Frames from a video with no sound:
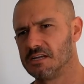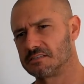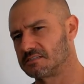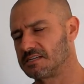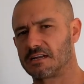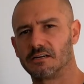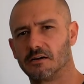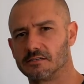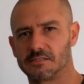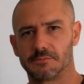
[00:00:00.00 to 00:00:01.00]
It's a
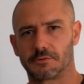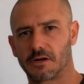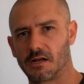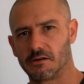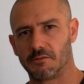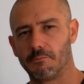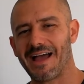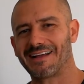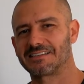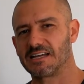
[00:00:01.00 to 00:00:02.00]
secondary zipper kind of on the
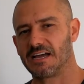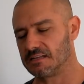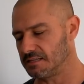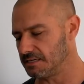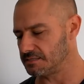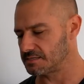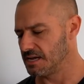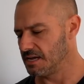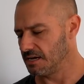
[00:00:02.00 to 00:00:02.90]
back side of these,